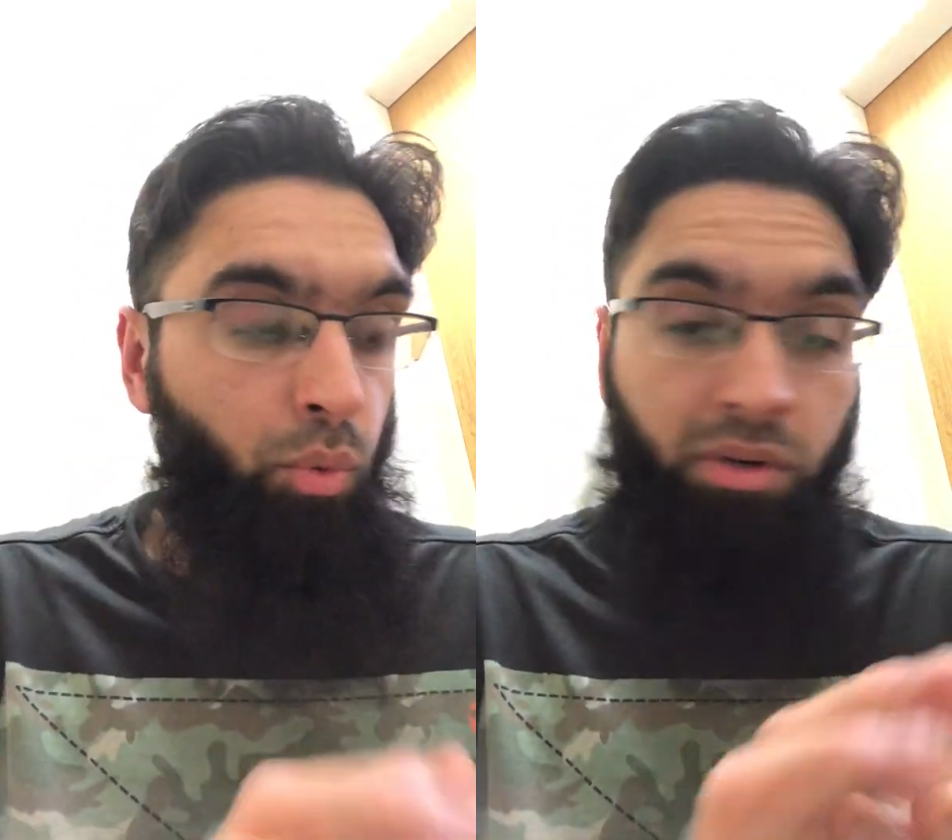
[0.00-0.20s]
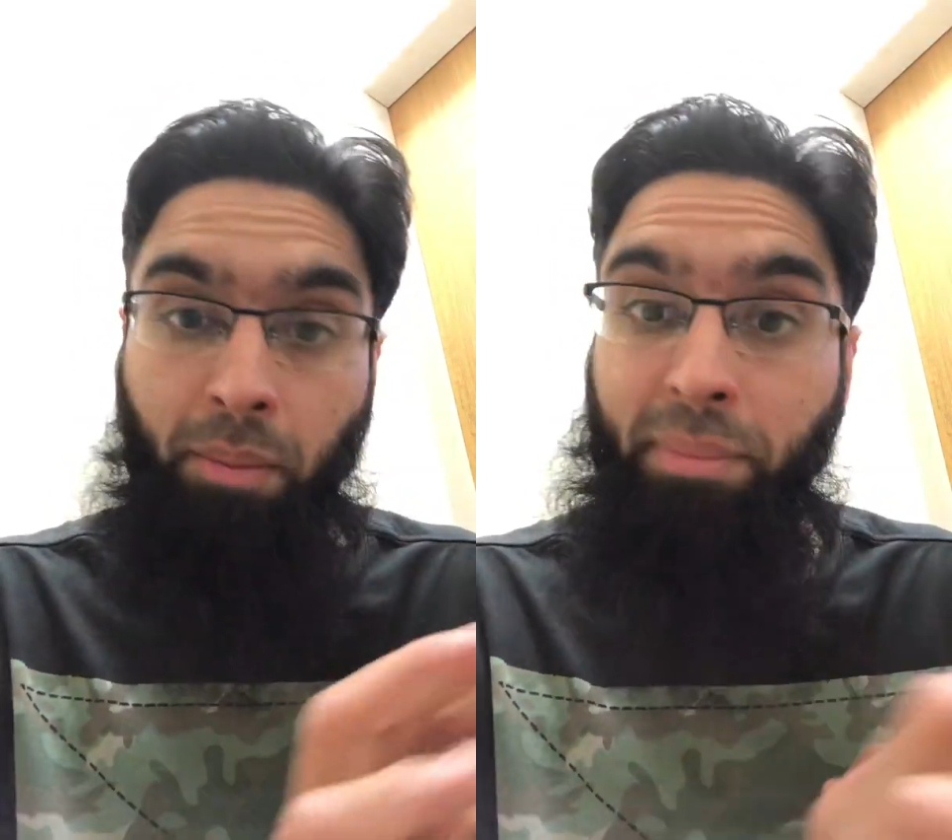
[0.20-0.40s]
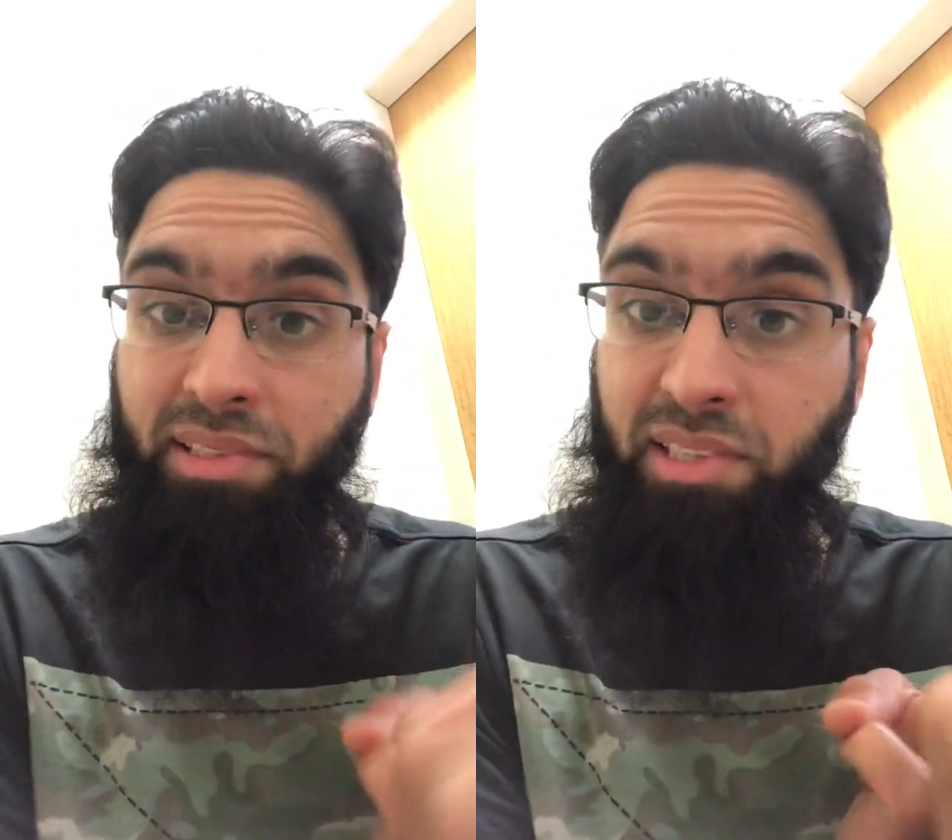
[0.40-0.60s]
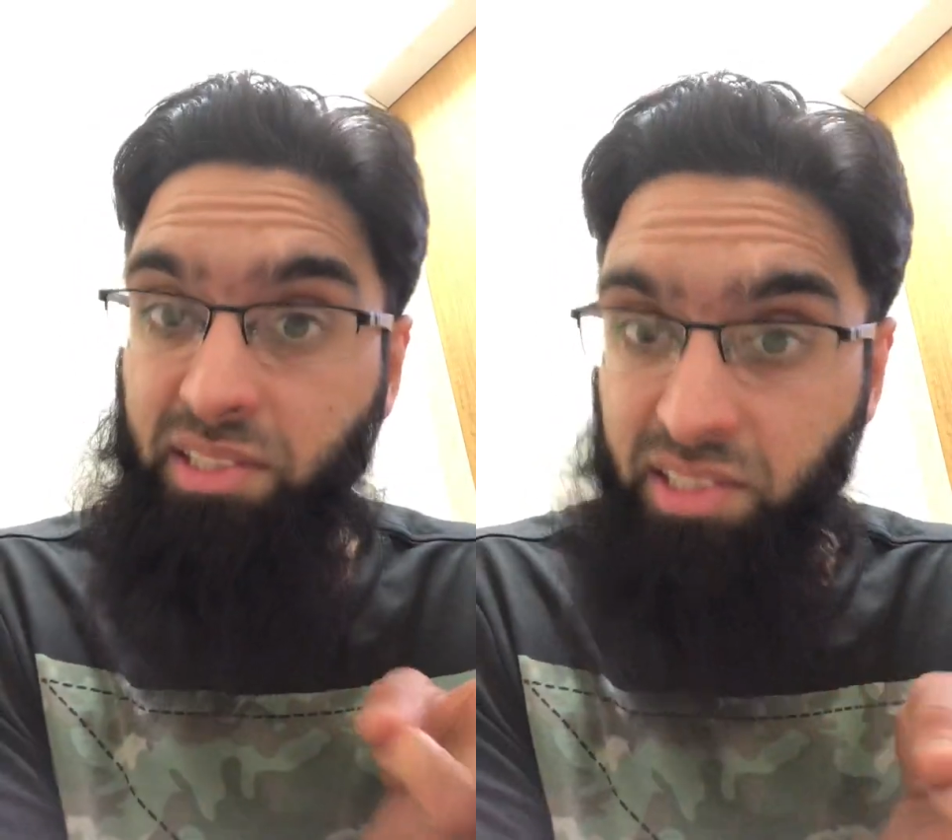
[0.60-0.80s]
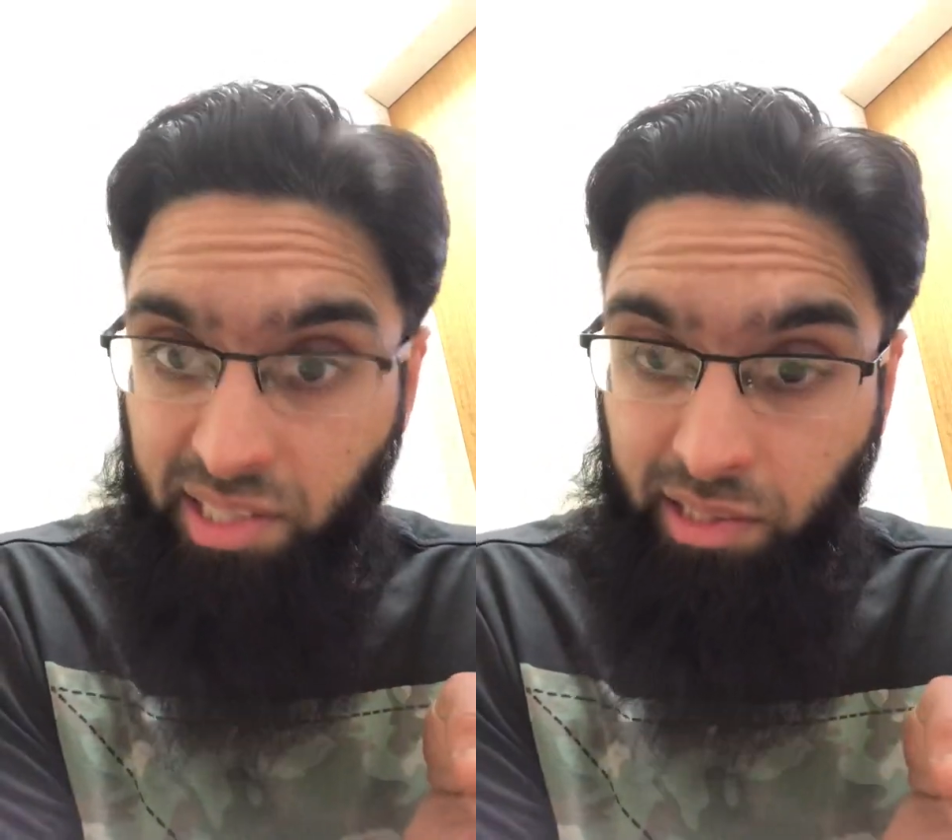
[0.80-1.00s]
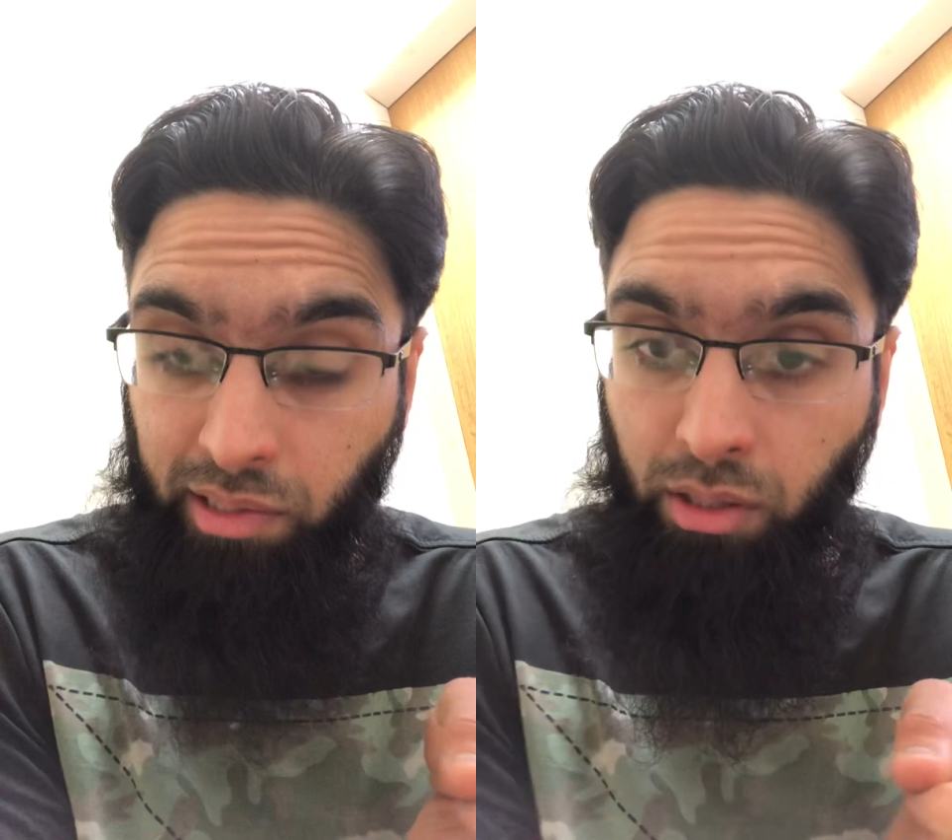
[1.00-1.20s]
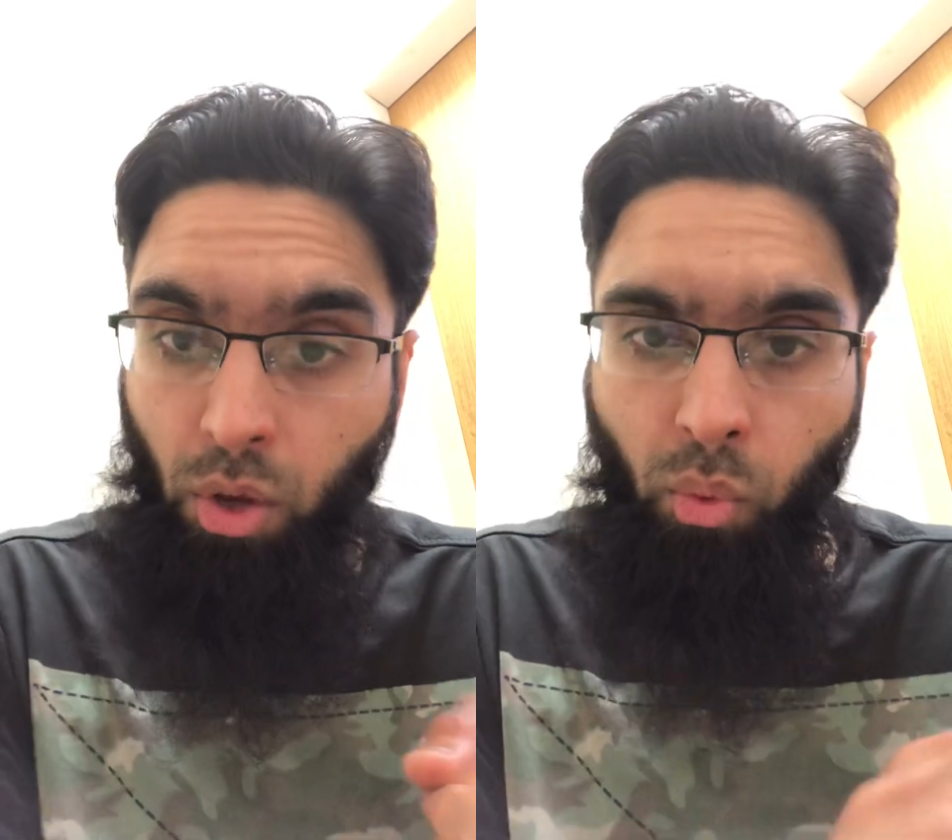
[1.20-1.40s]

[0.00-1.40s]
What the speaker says: want a business deal,